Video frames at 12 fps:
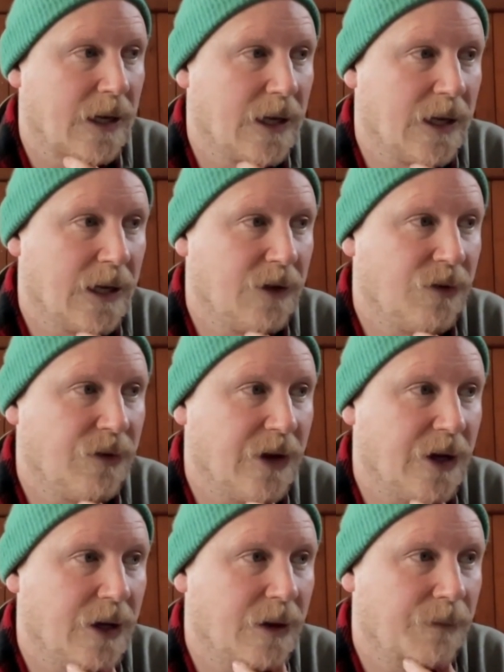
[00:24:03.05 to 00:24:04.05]
And
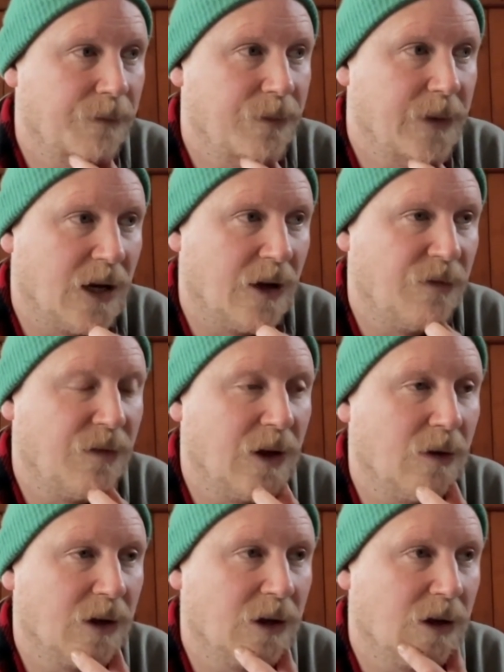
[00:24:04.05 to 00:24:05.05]
uh, I
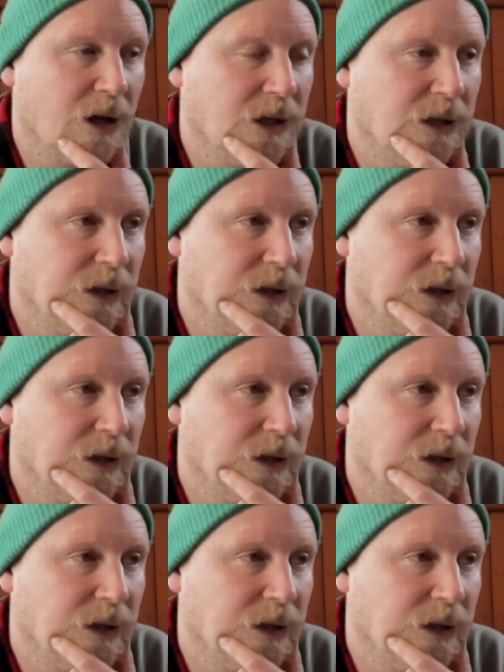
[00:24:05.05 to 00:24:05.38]
felt an,